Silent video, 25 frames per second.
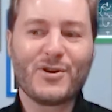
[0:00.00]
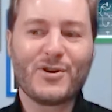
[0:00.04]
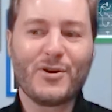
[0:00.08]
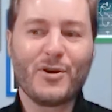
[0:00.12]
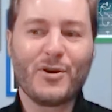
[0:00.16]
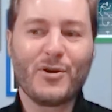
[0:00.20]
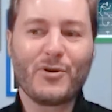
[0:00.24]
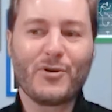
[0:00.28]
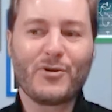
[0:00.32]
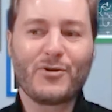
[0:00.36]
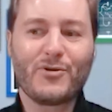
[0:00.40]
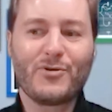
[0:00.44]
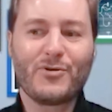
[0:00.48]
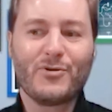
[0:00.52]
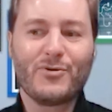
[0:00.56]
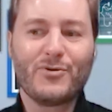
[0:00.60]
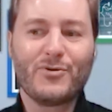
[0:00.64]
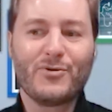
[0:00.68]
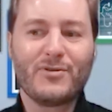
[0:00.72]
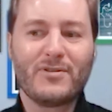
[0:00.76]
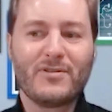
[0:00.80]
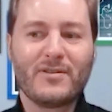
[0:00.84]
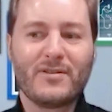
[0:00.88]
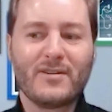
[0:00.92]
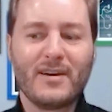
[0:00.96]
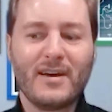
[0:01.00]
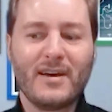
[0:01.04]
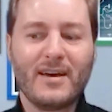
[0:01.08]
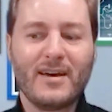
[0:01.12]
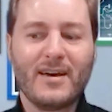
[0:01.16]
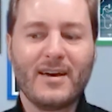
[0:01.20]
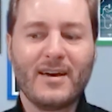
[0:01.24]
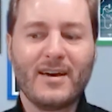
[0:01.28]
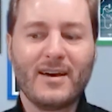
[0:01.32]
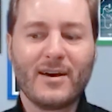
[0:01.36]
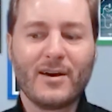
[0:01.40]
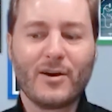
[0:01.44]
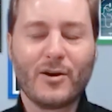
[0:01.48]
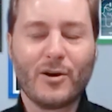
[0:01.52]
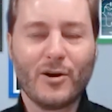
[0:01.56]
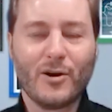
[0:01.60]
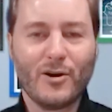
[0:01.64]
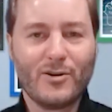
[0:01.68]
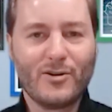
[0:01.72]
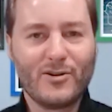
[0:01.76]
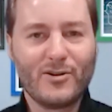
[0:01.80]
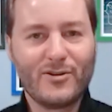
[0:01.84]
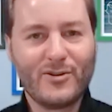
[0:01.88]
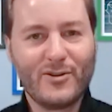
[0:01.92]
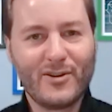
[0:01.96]
a good
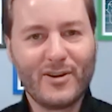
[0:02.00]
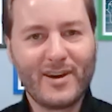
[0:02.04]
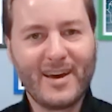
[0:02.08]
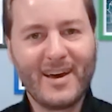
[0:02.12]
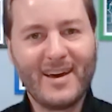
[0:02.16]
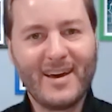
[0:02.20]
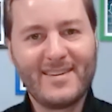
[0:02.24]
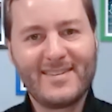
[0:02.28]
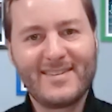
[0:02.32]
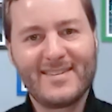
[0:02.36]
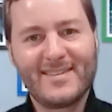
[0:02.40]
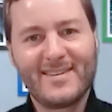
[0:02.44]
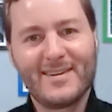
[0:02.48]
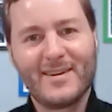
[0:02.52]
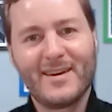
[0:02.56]
golden nugget.